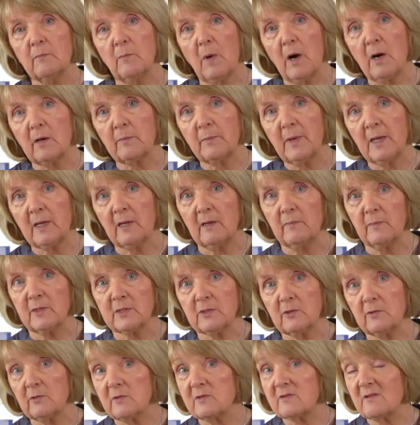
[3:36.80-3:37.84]
mark-making
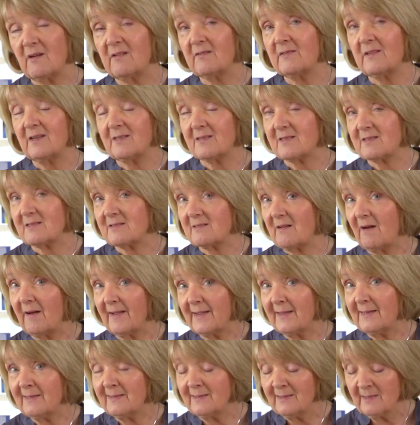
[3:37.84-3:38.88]
materials on their
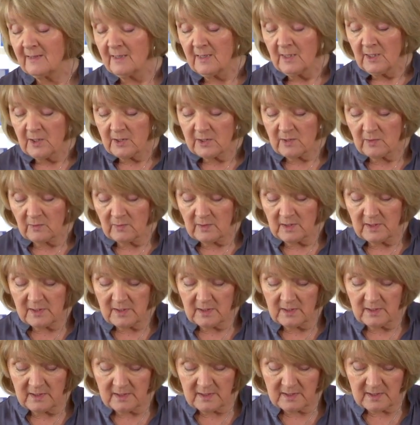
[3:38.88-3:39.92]
side. So this
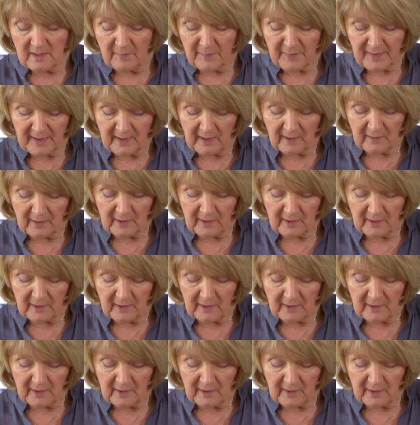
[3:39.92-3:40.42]
is something